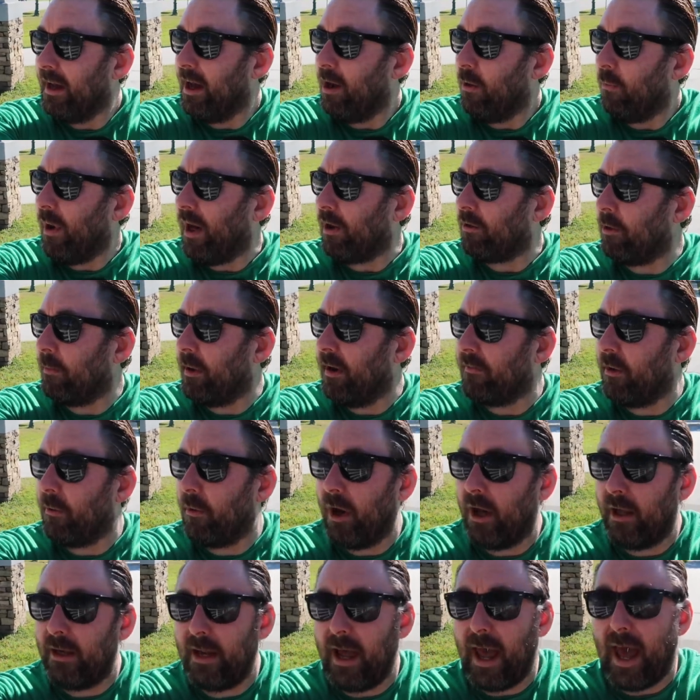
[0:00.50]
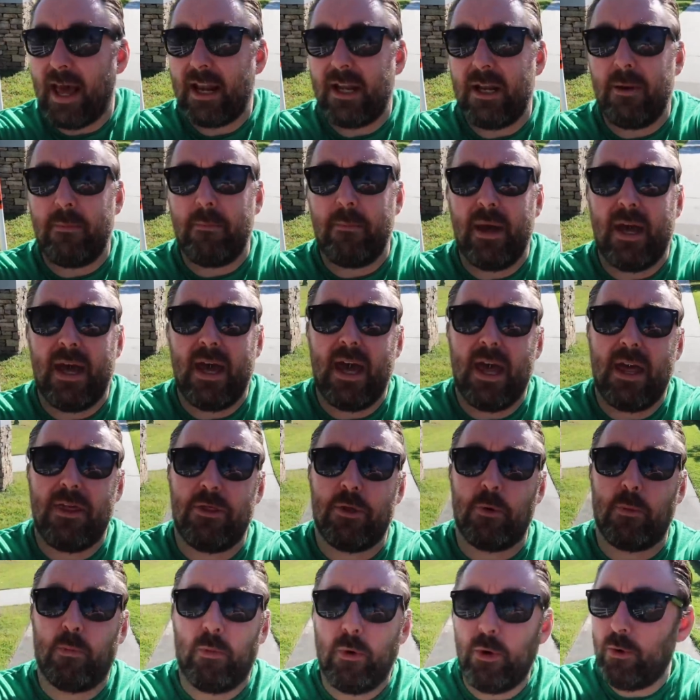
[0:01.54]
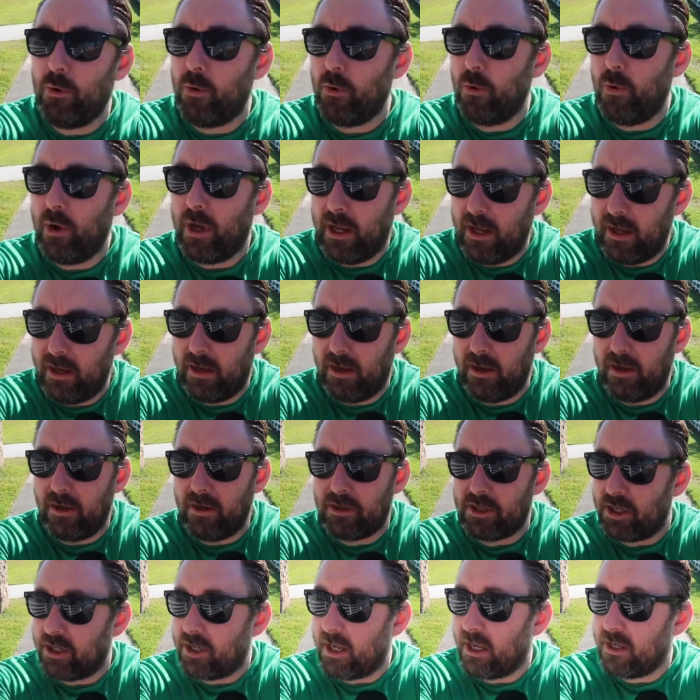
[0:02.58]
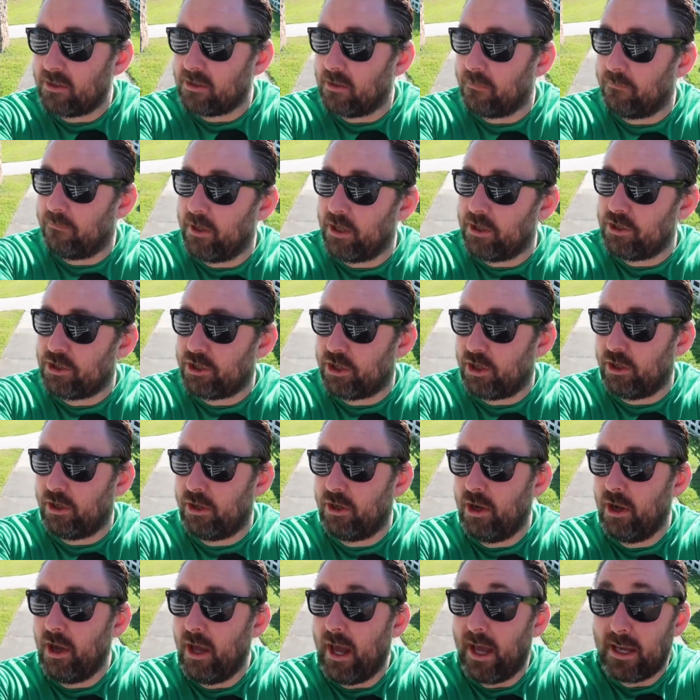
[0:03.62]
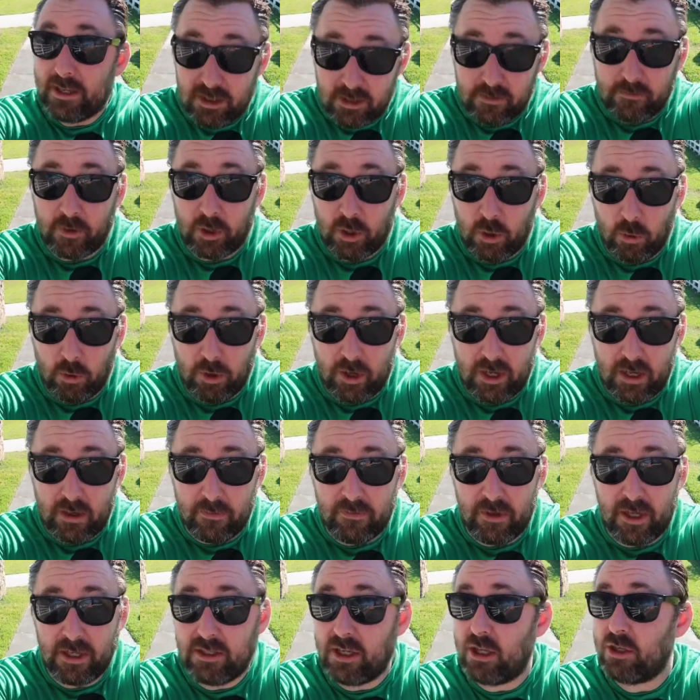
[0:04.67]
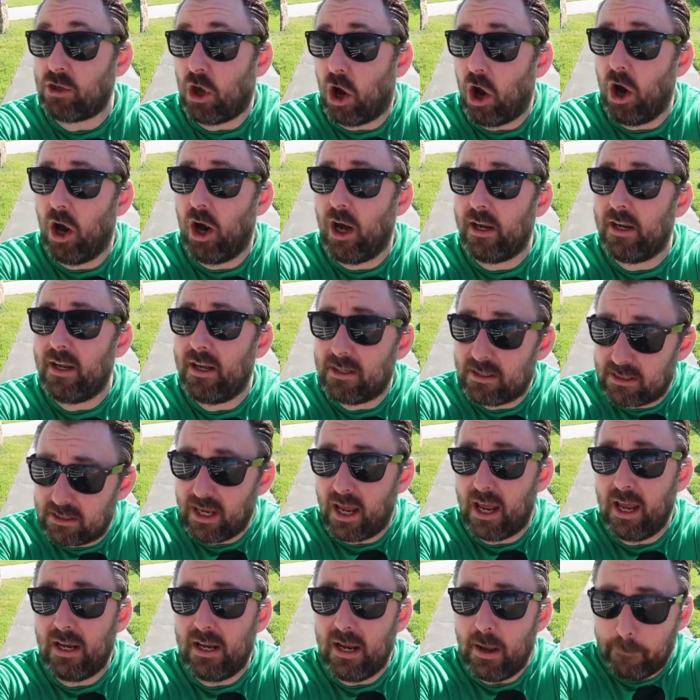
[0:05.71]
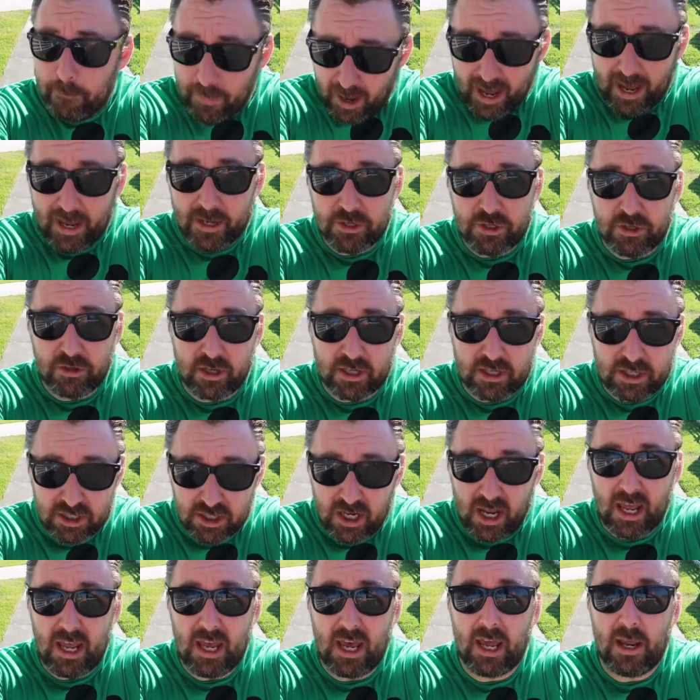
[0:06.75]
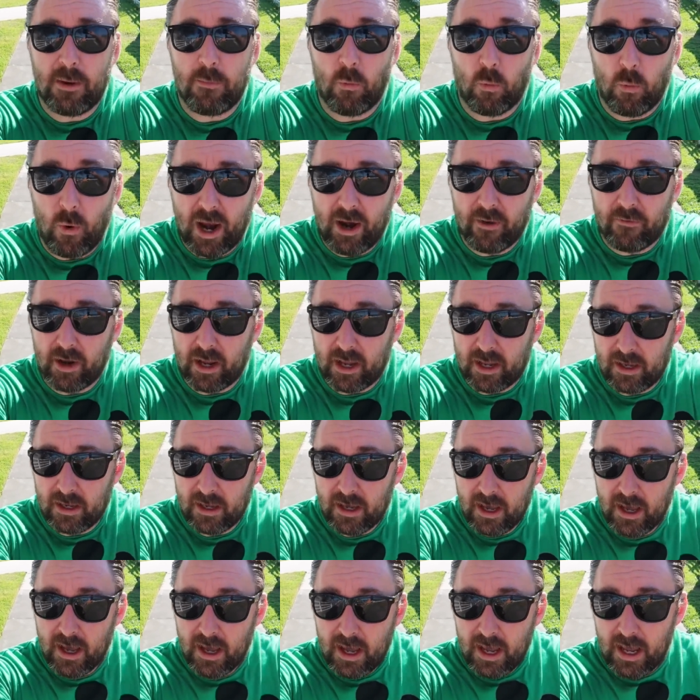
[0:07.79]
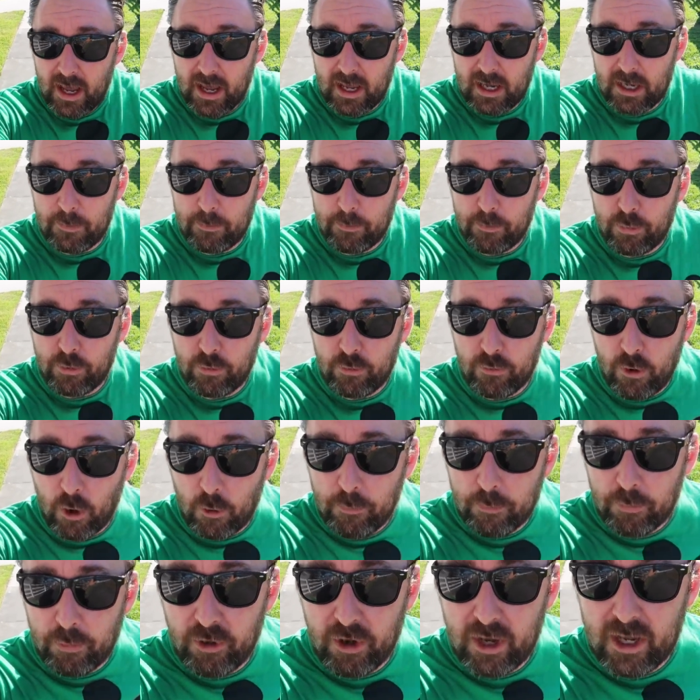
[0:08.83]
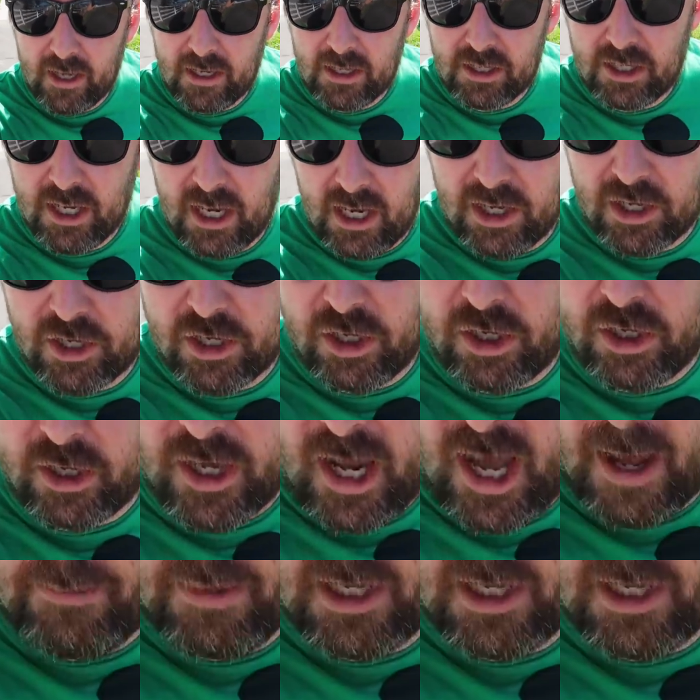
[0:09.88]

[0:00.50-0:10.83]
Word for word: Welcome everyone, Adam the Woo here. Today's adventure, as of the recording of this, is on St. Patrick's Day. I am wearing an appropriate t-shirt, not